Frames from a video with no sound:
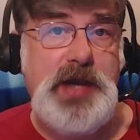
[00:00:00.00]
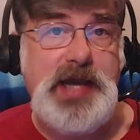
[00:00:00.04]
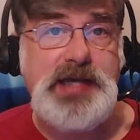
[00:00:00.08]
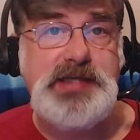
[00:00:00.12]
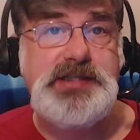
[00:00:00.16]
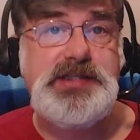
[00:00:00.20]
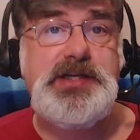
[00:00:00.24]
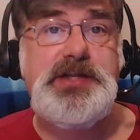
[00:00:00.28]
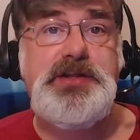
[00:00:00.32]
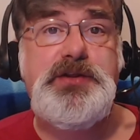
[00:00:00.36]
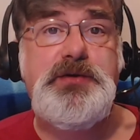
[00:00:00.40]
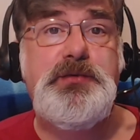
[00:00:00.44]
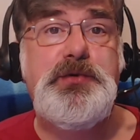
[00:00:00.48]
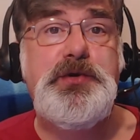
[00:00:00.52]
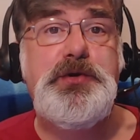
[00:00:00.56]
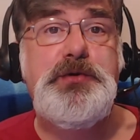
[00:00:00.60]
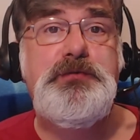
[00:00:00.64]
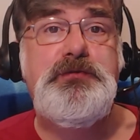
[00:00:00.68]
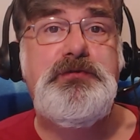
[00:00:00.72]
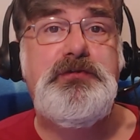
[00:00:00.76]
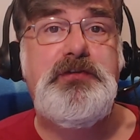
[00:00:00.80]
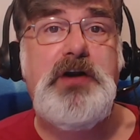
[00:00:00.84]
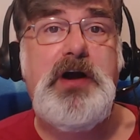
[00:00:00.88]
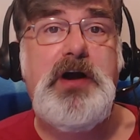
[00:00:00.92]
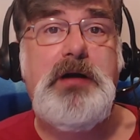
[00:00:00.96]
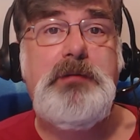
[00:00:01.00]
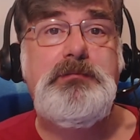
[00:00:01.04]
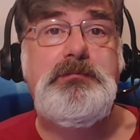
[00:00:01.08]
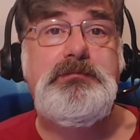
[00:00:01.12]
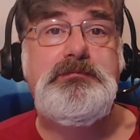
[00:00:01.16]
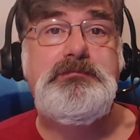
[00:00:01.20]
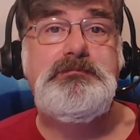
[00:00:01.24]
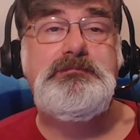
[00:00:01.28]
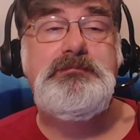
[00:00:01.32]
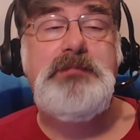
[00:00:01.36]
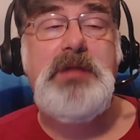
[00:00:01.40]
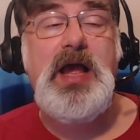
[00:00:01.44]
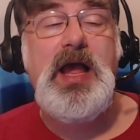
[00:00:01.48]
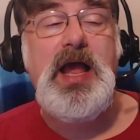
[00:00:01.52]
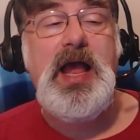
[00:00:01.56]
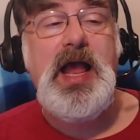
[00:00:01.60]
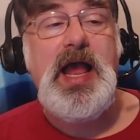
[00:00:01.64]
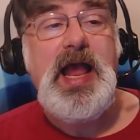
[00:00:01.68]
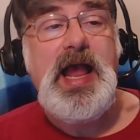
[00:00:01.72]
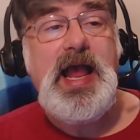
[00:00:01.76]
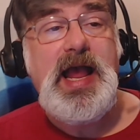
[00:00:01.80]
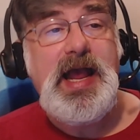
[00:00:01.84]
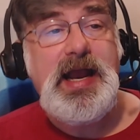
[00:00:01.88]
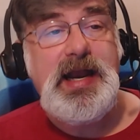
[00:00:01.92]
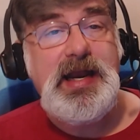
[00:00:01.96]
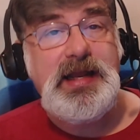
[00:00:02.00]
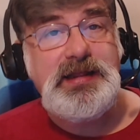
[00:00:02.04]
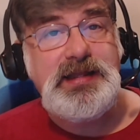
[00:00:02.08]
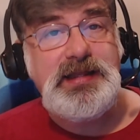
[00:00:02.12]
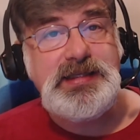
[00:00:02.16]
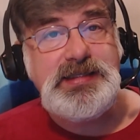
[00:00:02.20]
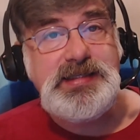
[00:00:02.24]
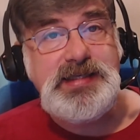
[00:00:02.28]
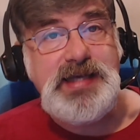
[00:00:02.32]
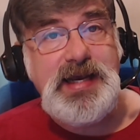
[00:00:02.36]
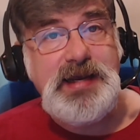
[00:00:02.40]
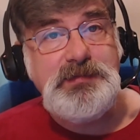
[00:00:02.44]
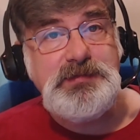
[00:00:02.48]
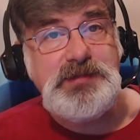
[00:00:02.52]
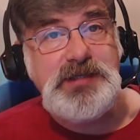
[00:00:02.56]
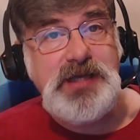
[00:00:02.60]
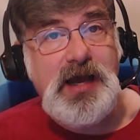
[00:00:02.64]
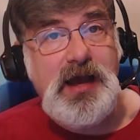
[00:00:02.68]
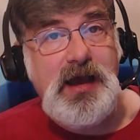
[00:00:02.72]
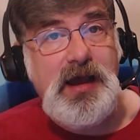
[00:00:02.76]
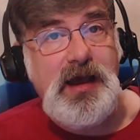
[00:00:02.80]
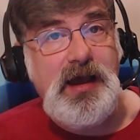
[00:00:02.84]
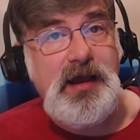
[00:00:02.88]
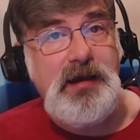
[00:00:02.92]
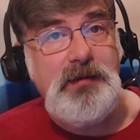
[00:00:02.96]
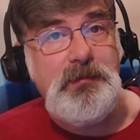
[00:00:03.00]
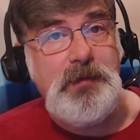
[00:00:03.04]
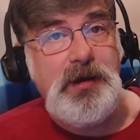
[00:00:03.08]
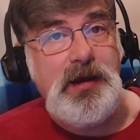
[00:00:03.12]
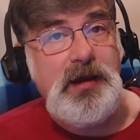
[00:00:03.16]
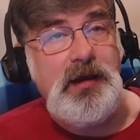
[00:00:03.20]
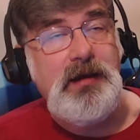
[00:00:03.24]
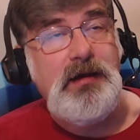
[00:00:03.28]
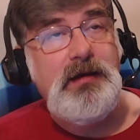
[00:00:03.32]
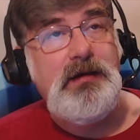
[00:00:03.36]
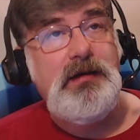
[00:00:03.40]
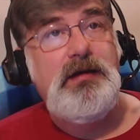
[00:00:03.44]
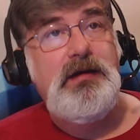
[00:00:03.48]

exit the room from. And at the same time,